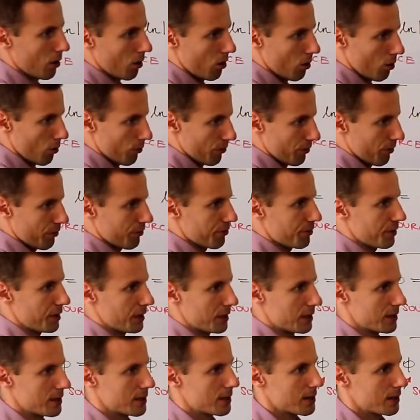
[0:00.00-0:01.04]
of
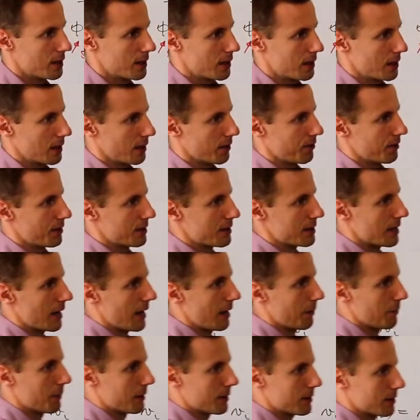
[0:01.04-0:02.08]
this
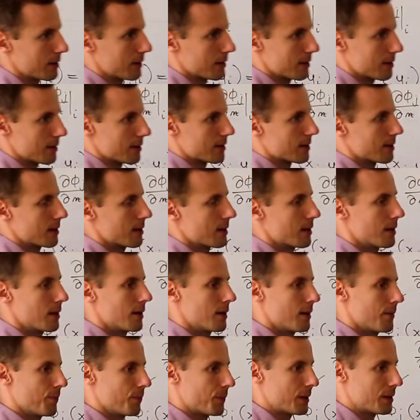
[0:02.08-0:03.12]
element is
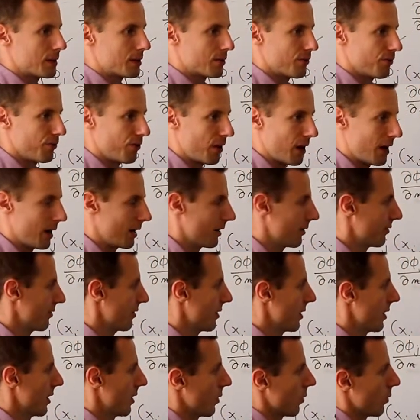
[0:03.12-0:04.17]
5.
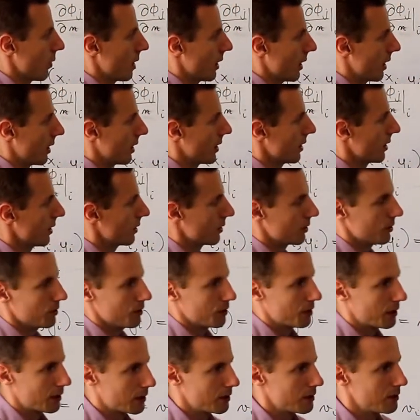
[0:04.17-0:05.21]
Well, you
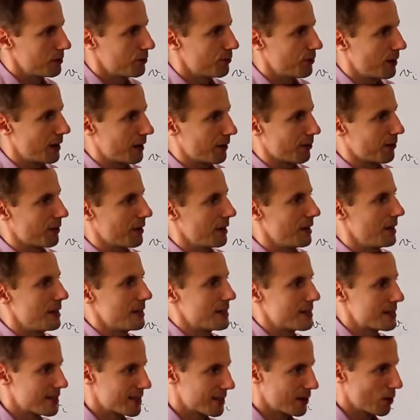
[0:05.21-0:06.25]
can define the
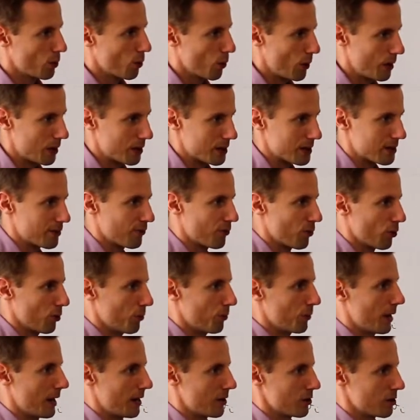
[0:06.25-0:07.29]
least squares
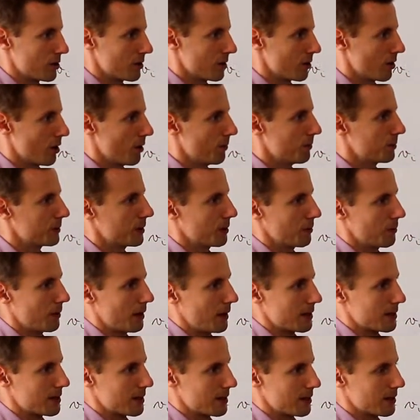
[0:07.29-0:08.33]
formulation,
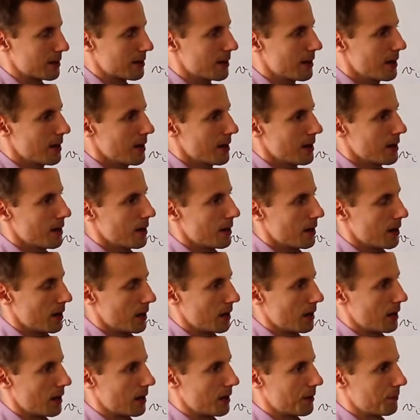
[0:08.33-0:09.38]
optimize it,
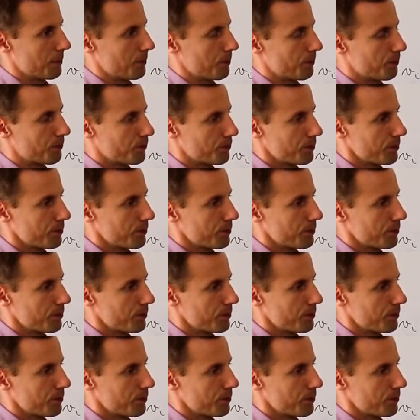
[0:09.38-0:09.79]
and